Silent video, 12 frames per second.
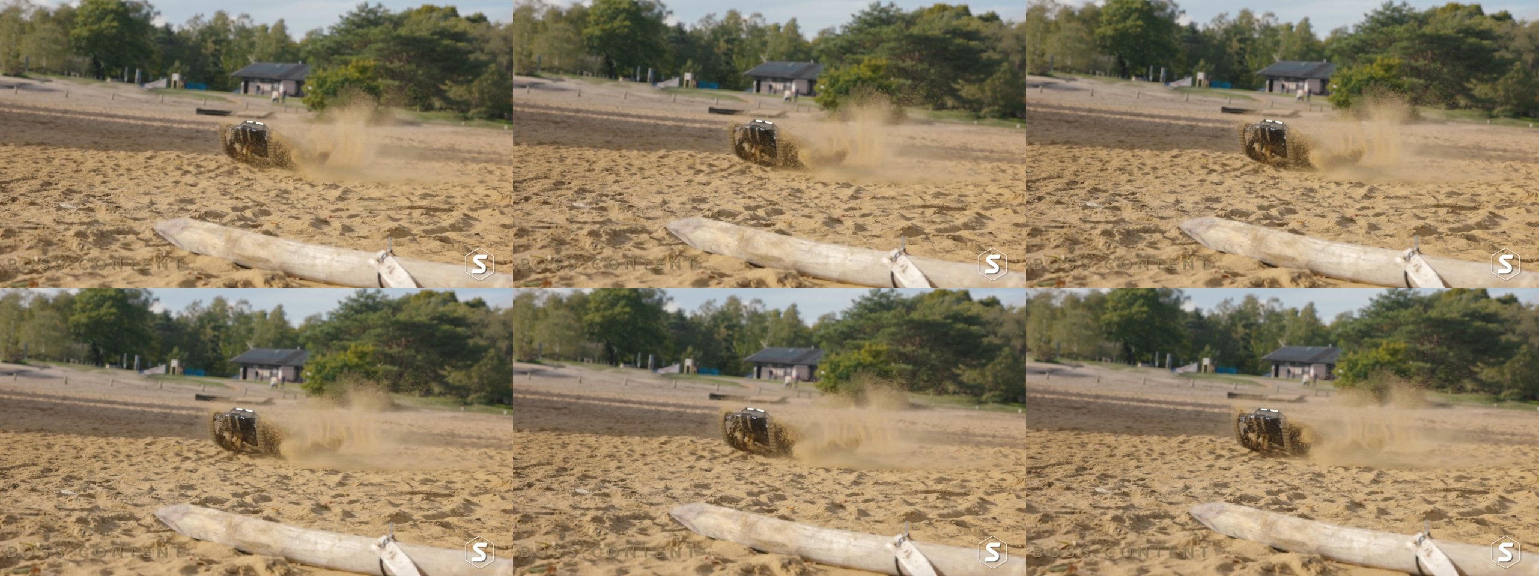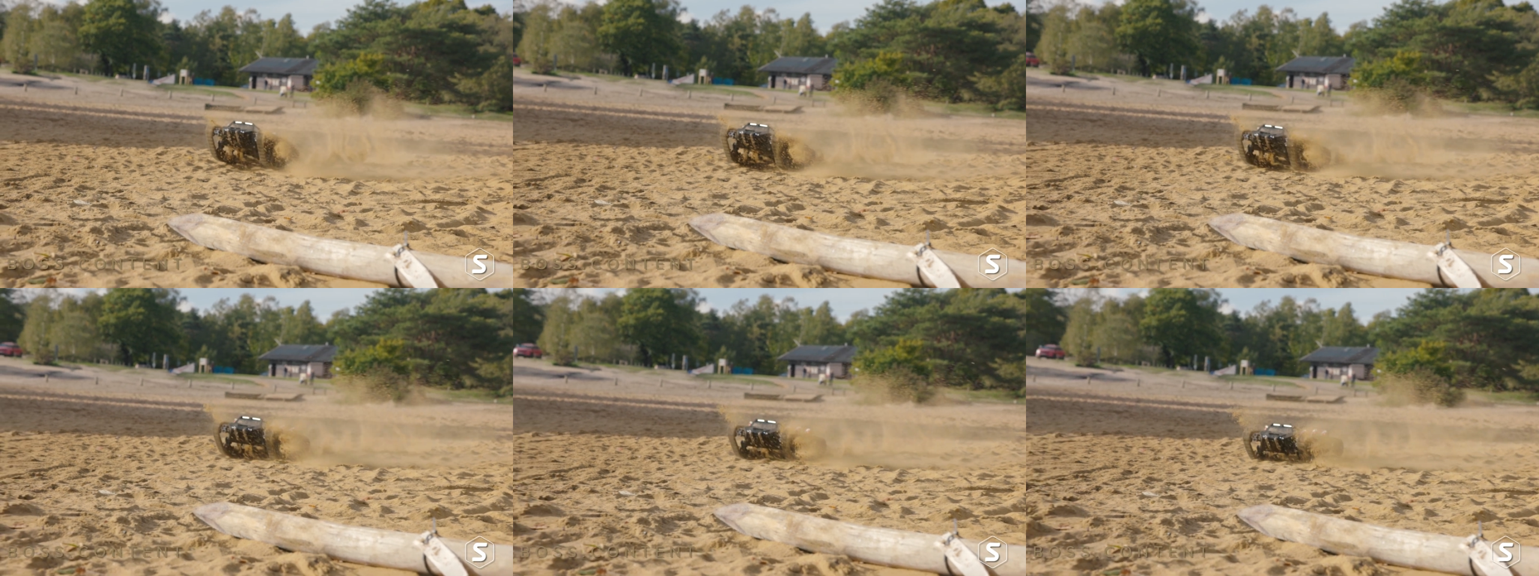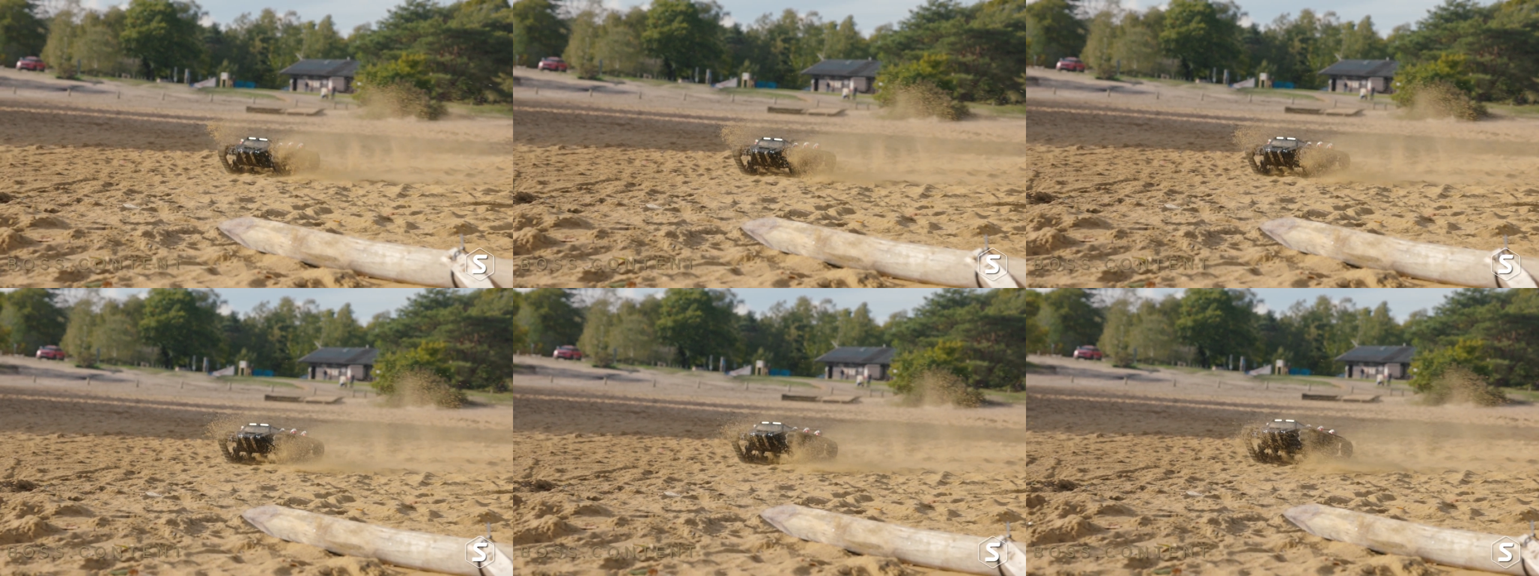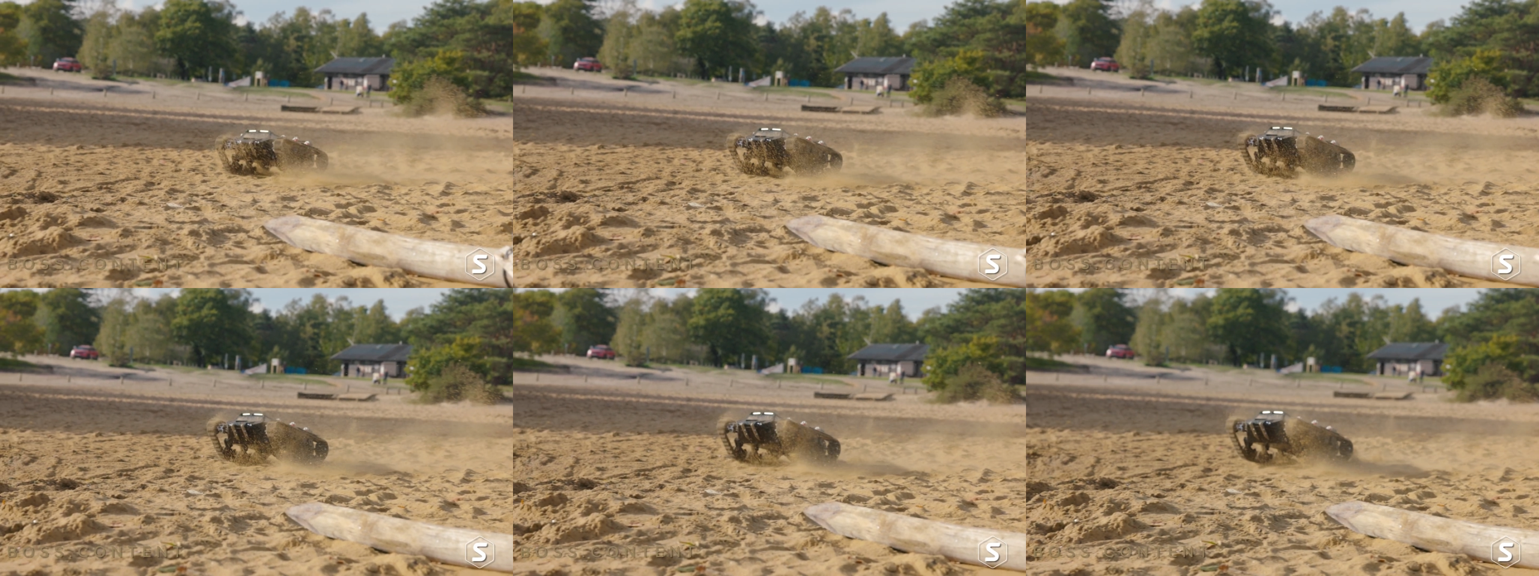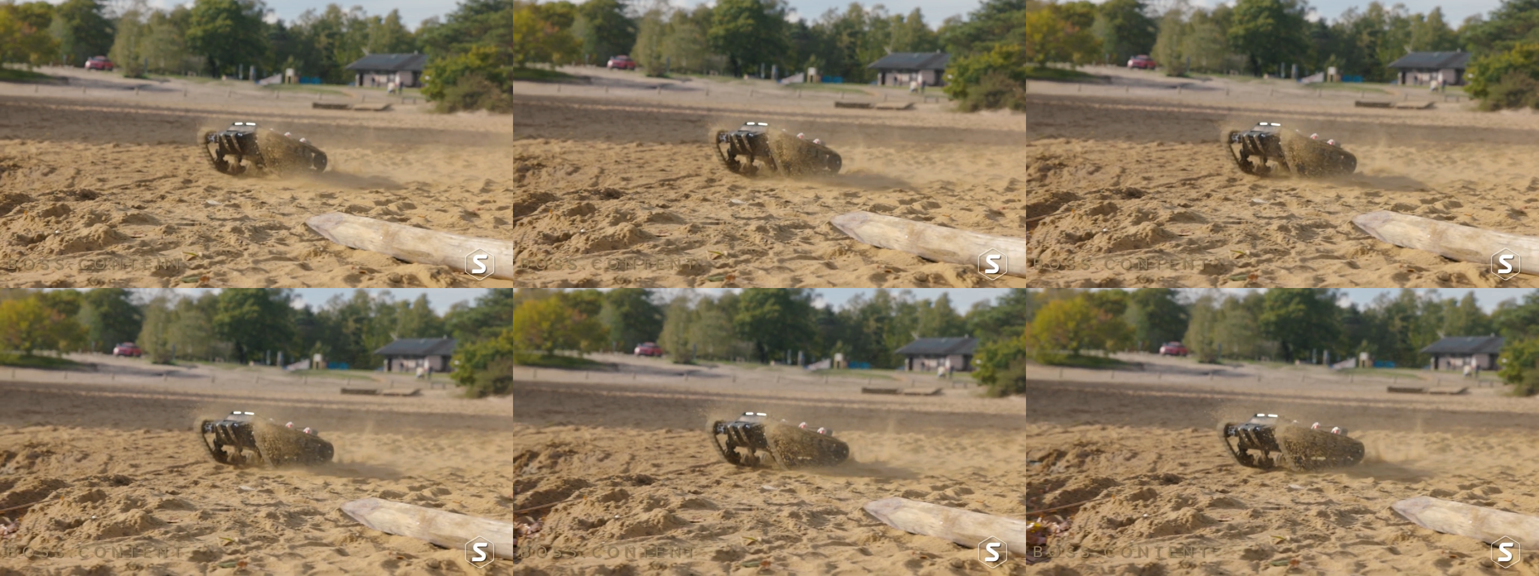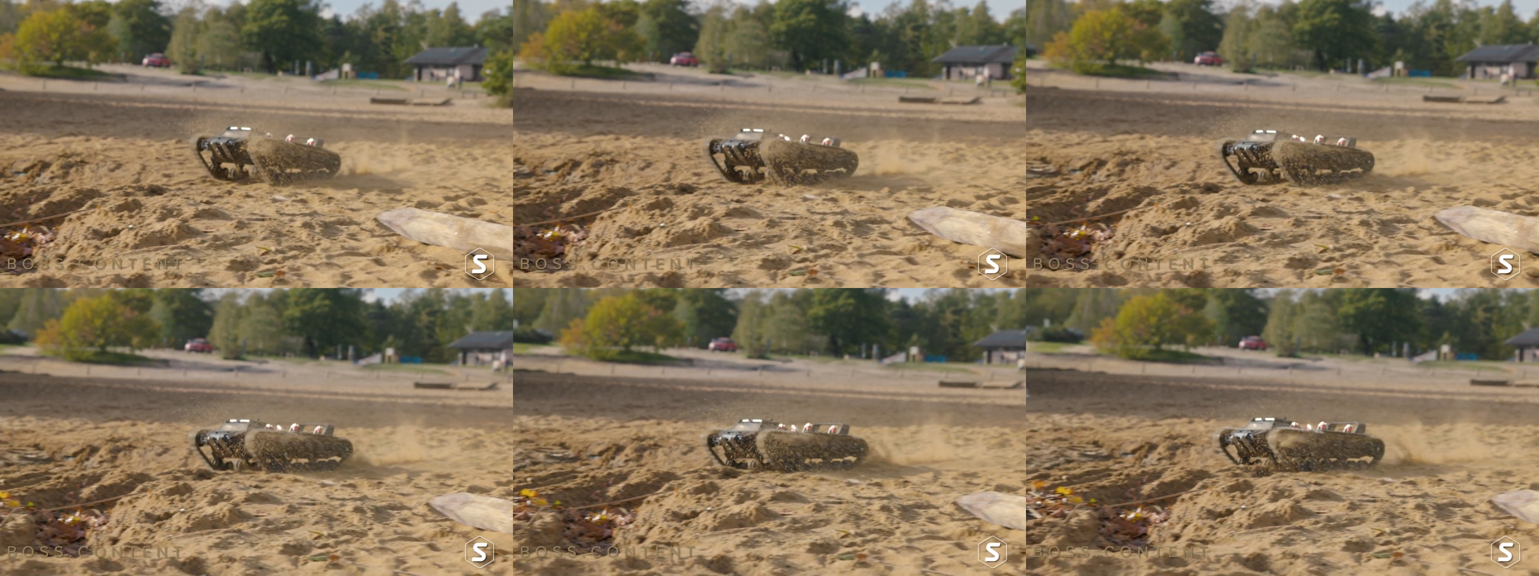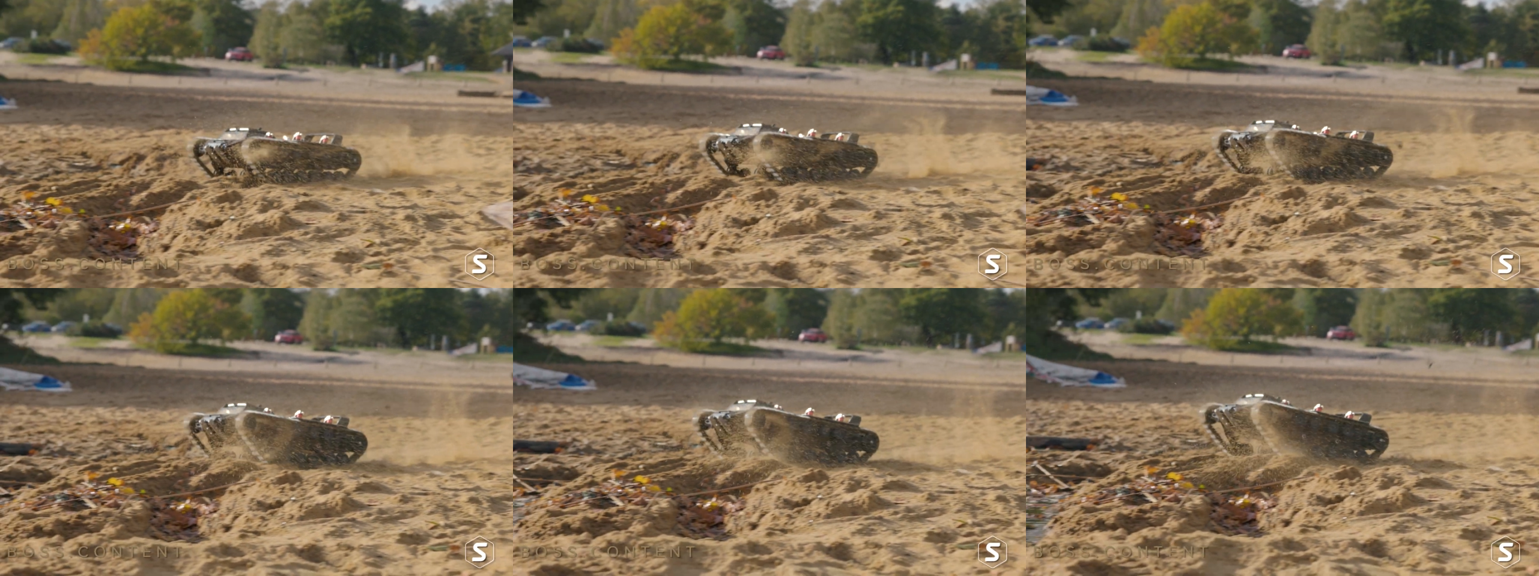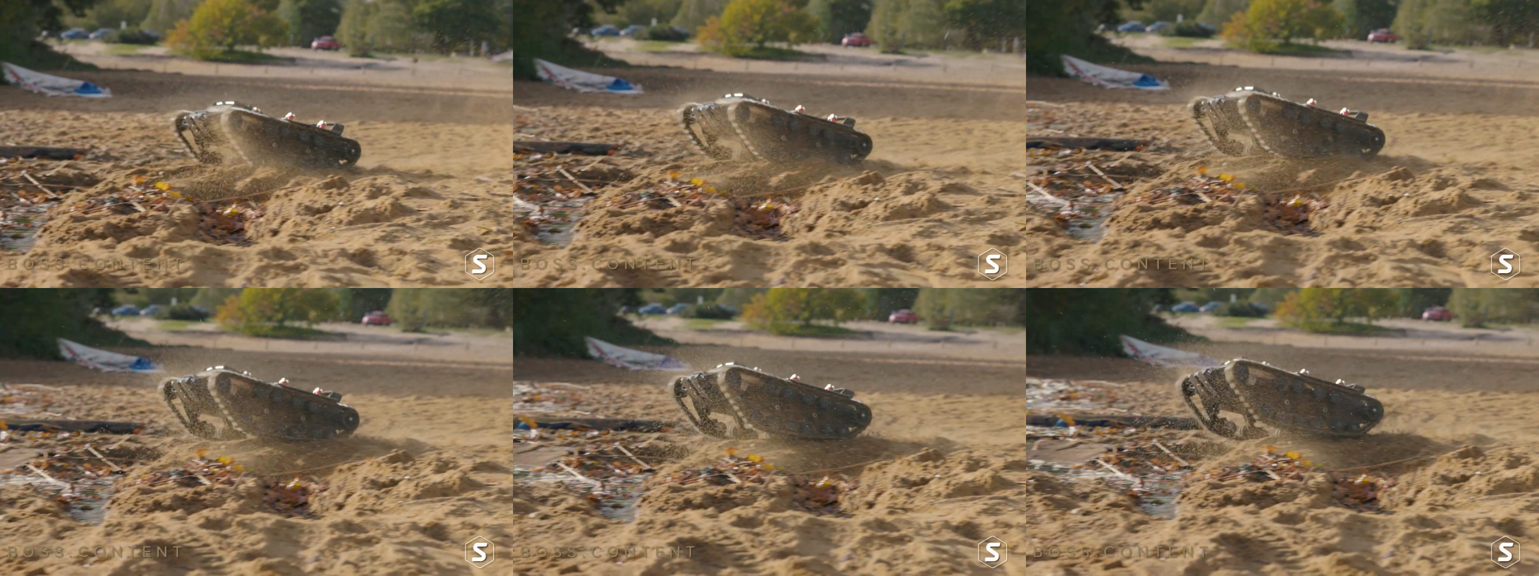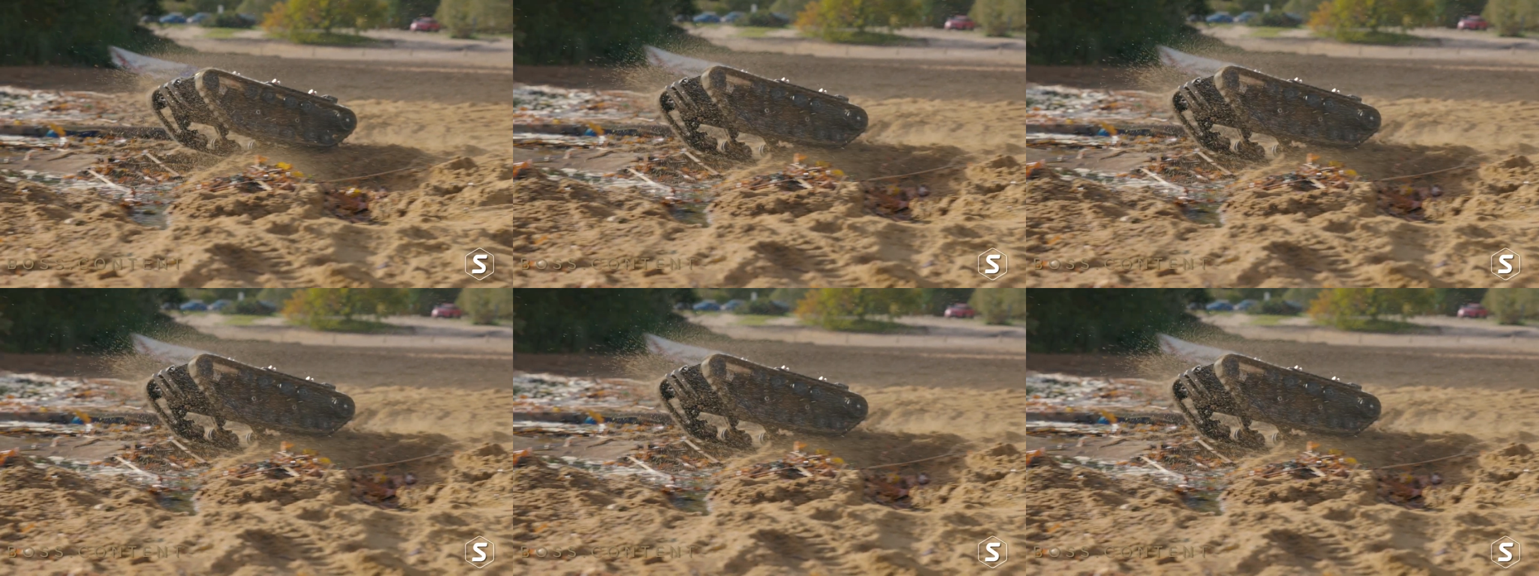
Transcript: (no speaker visible)